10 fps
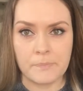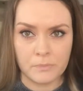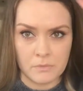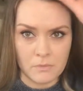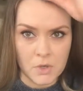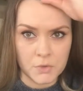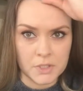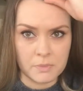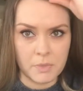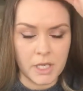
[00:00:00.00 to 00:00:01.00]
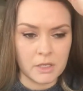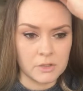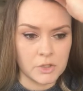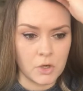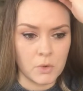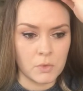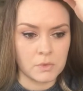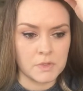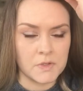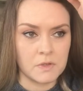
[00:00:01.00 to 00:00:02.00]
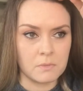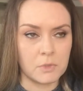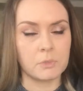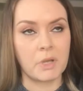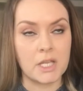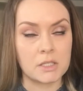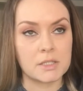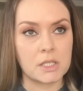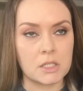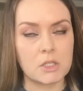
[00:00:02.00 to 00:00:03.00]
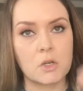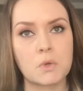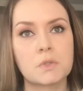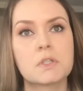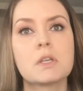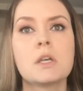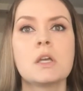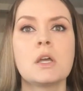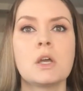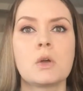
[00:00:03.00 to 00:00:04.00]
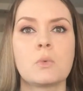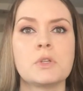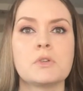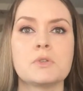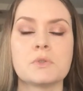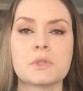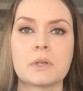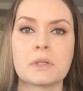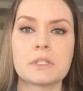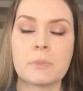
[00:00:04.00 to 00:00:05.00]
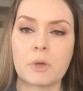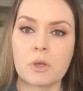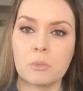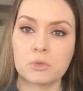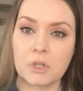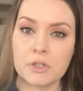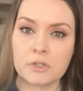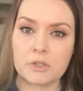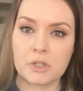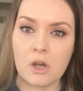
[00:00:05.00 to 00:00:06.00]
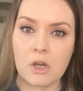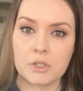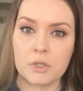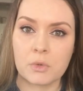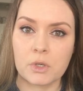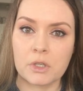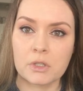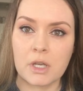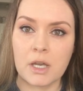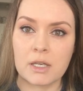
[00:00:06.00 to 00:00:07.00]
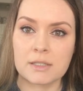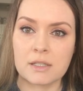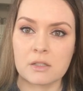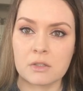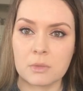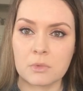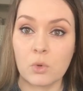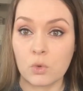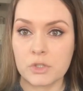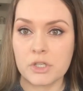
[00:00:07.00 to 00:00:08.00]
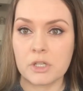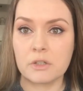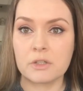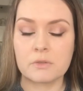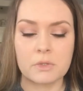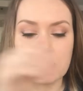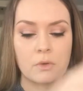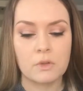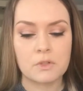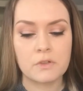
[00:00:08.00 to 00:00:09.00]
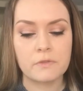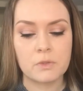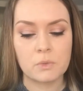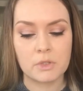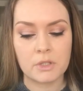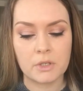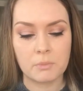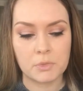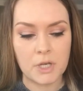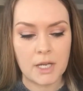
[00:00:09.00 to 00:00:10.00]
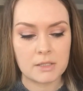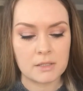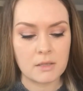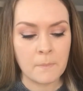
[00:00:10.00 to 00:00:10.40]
Most pale tones, or pale skin tones, when you use a typical bronzer to contour, it's going to look orangey on you. So there's a few really good brands,